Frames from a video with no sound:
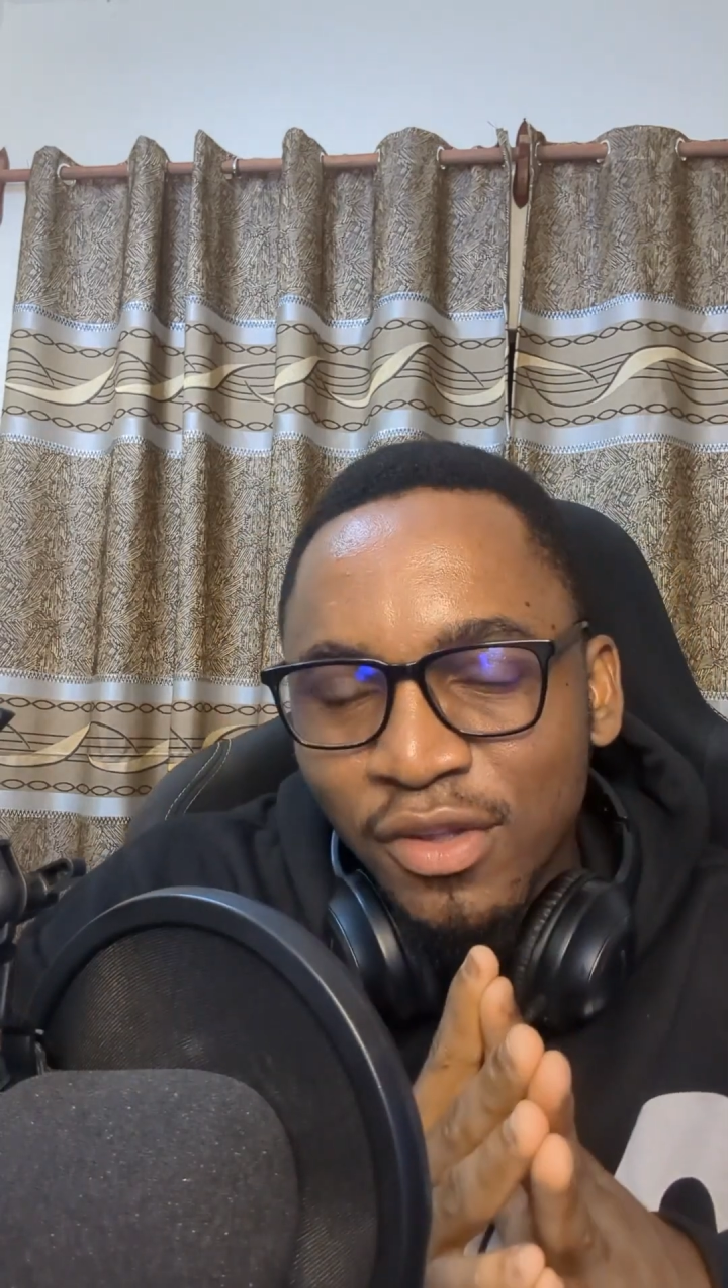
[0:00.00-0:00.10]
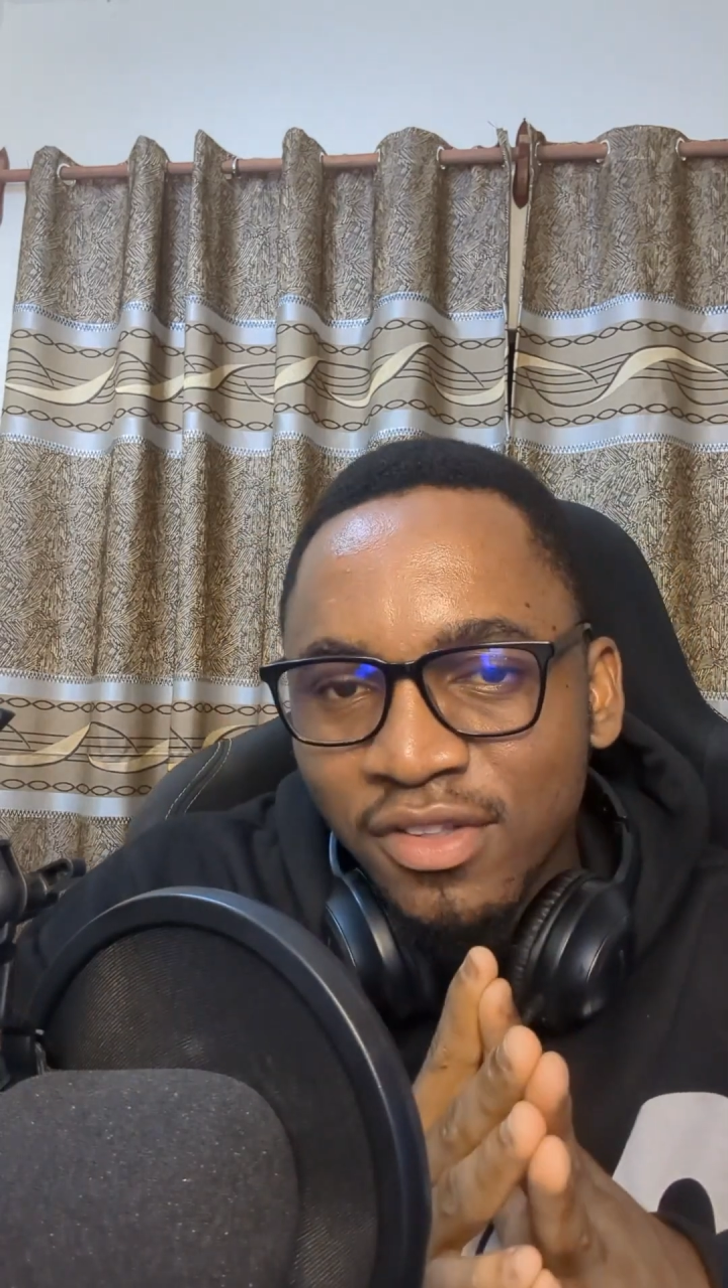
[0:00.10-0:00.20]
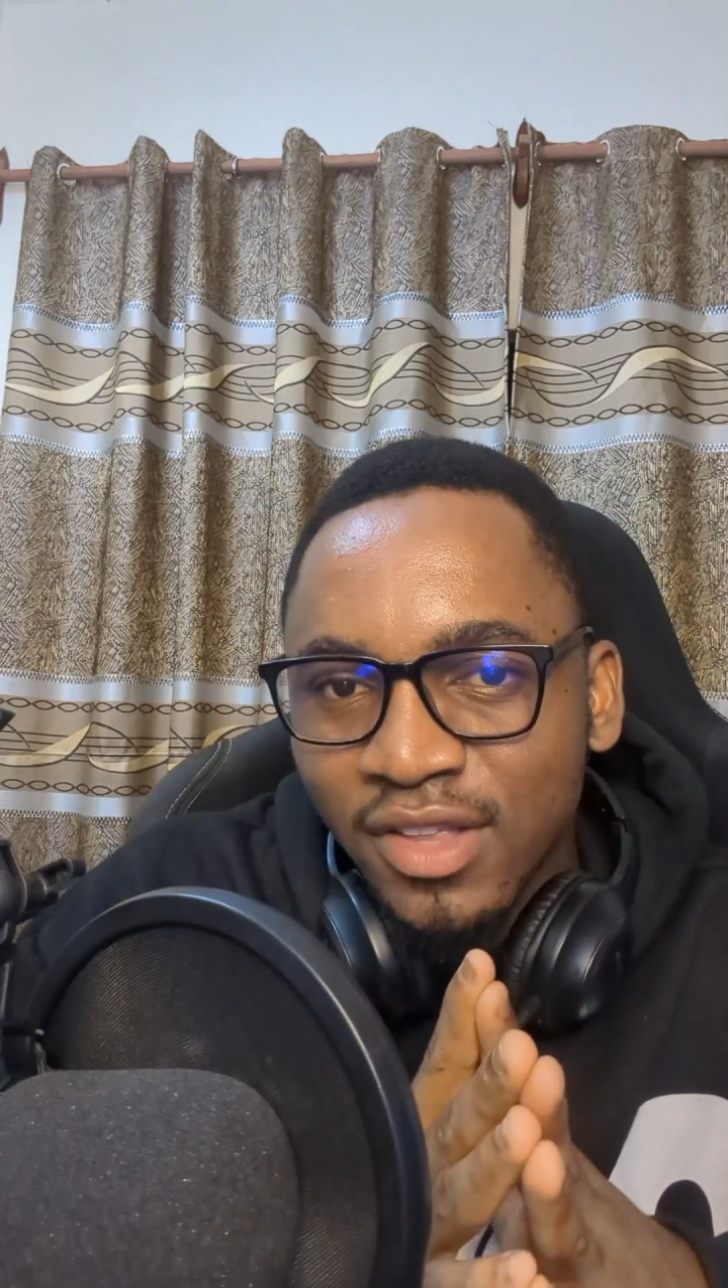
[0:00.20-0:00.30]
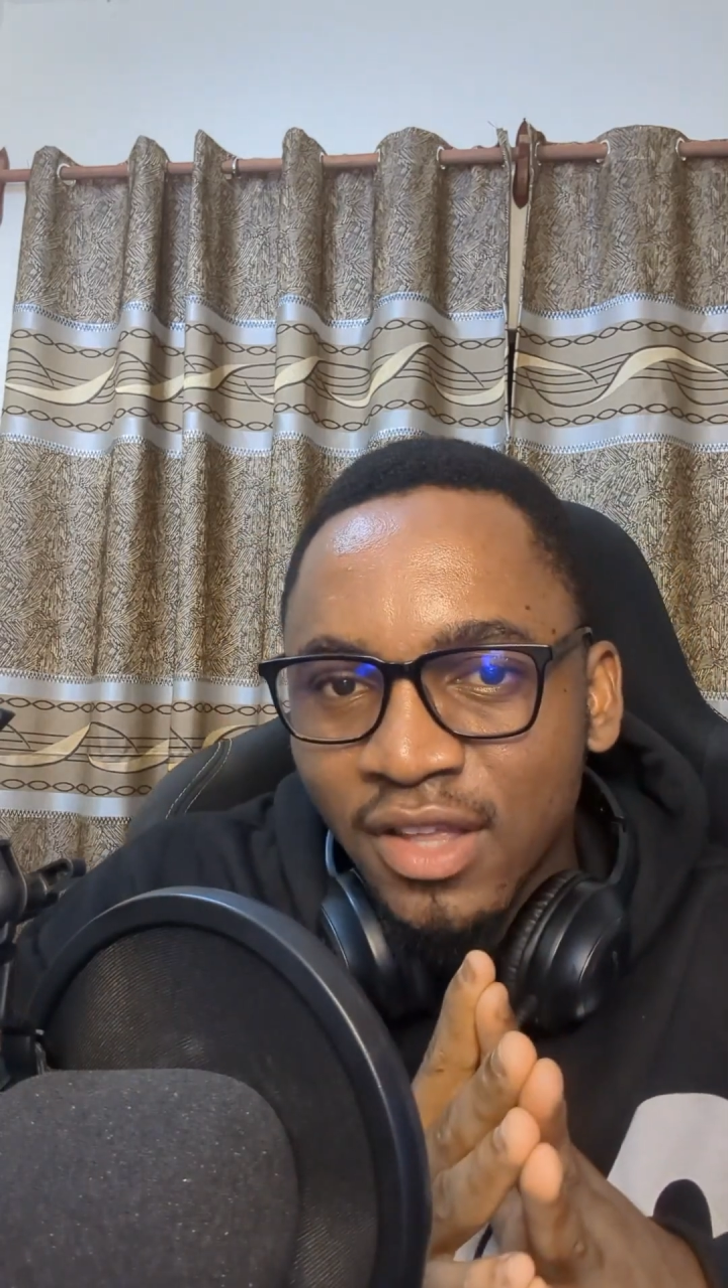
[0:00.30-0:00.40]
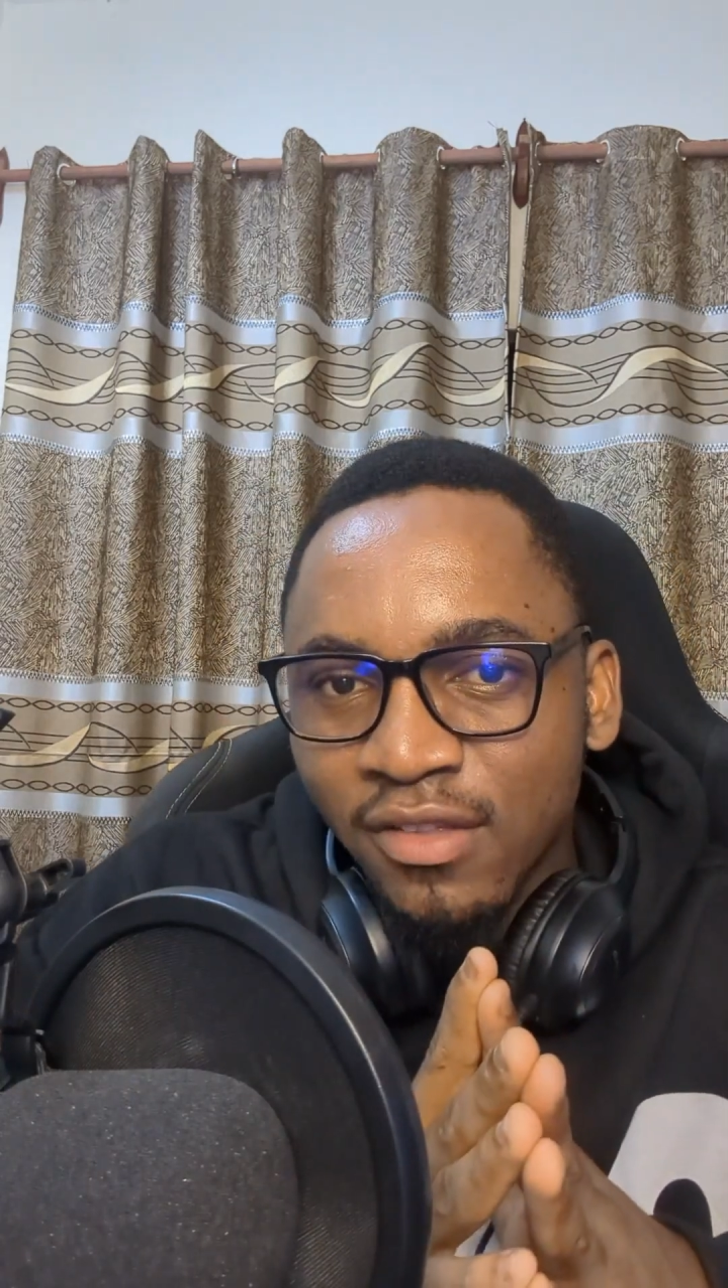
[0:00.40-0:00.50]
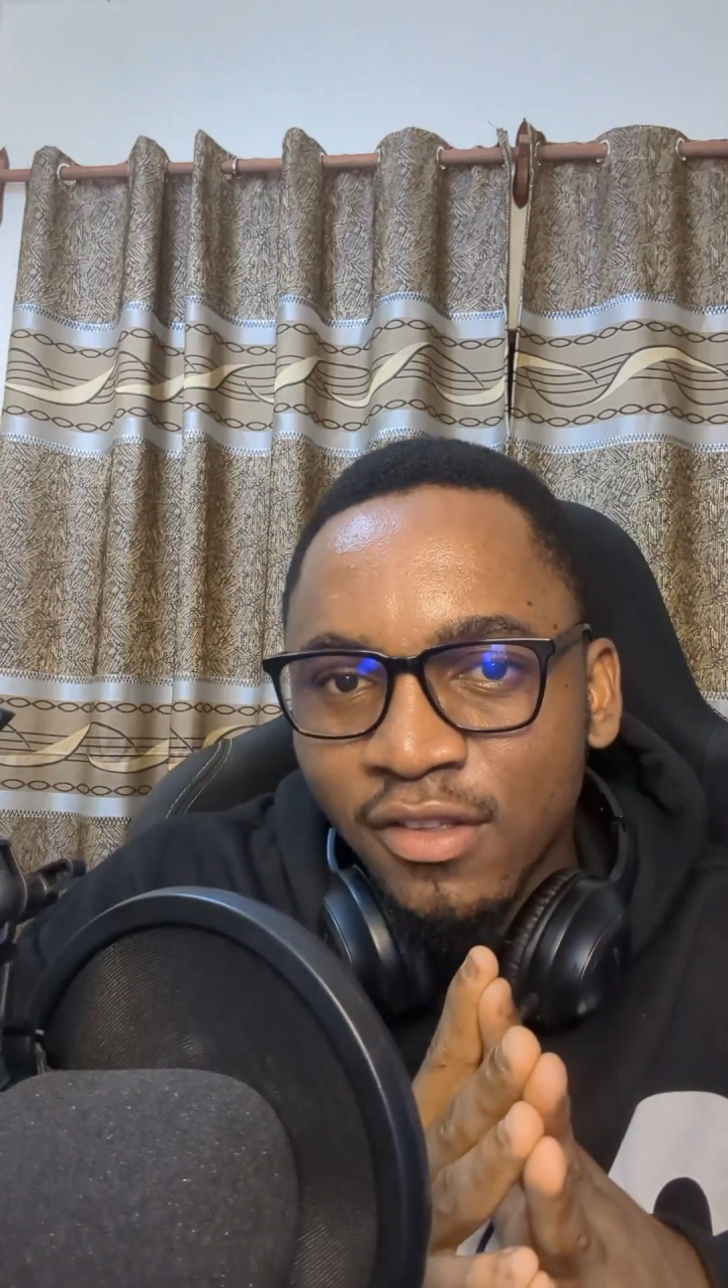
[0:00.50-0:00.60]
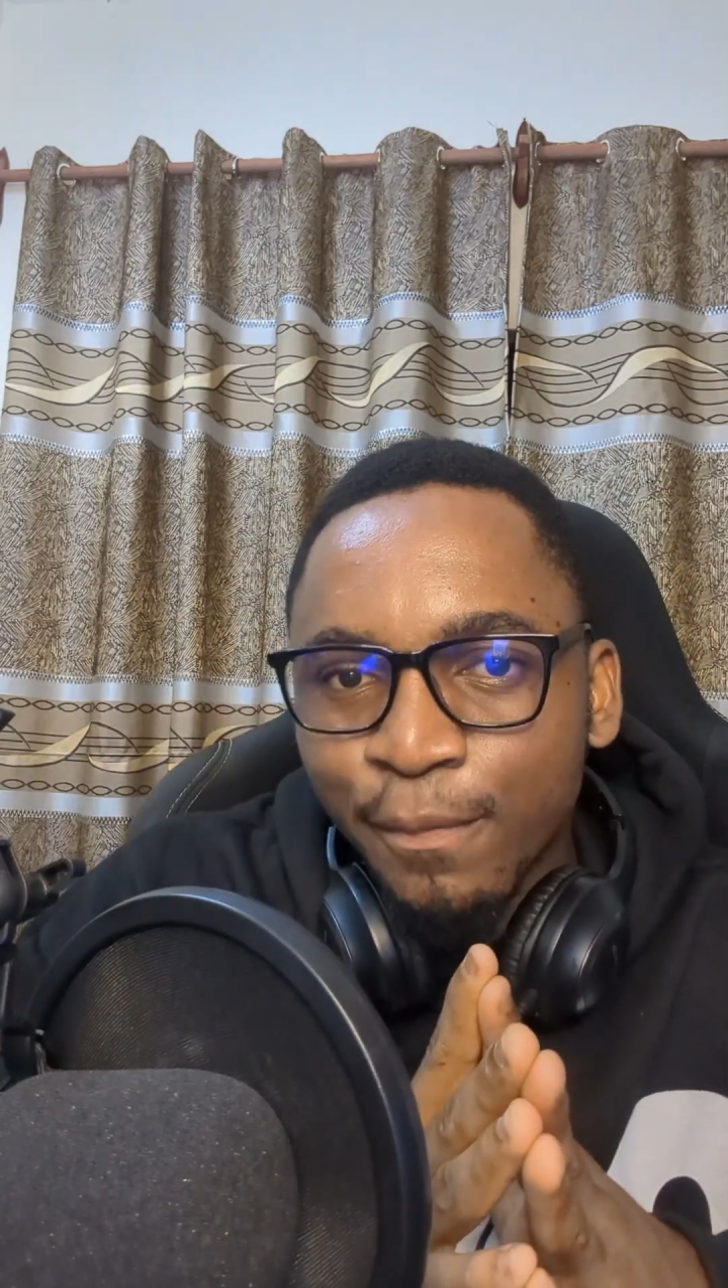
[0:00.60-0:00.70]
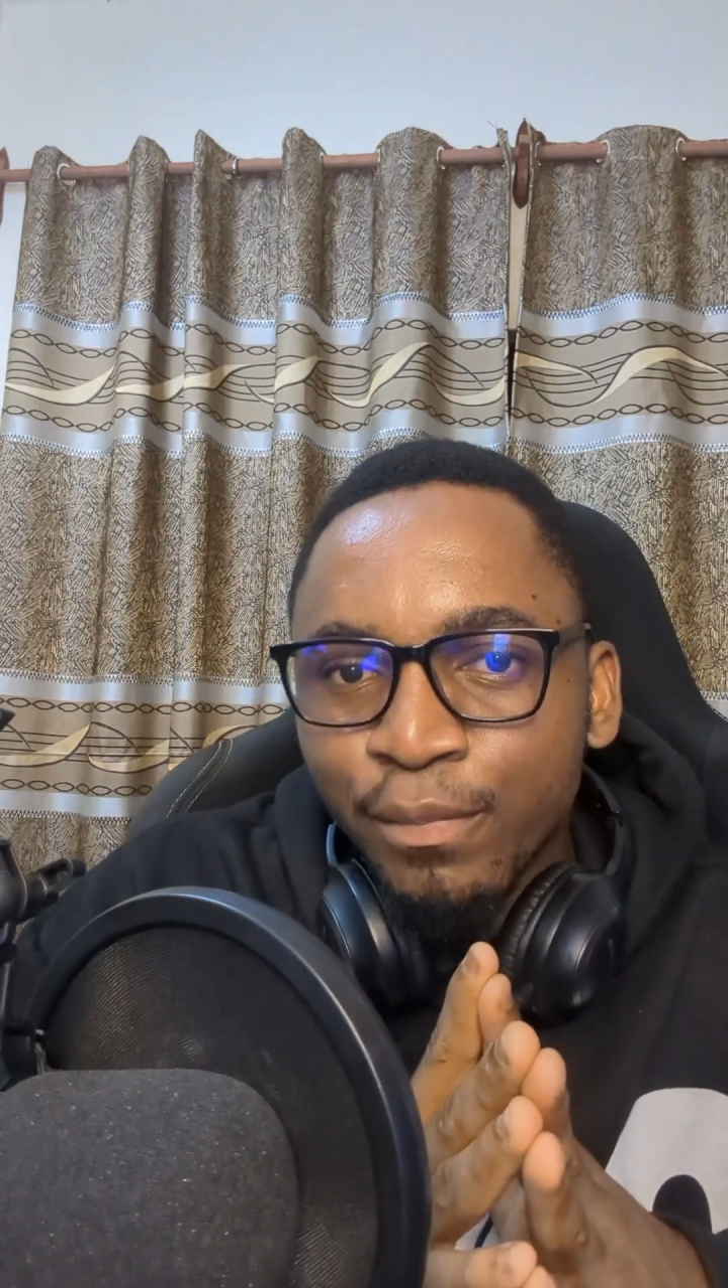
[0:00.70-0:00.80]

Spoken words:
instance.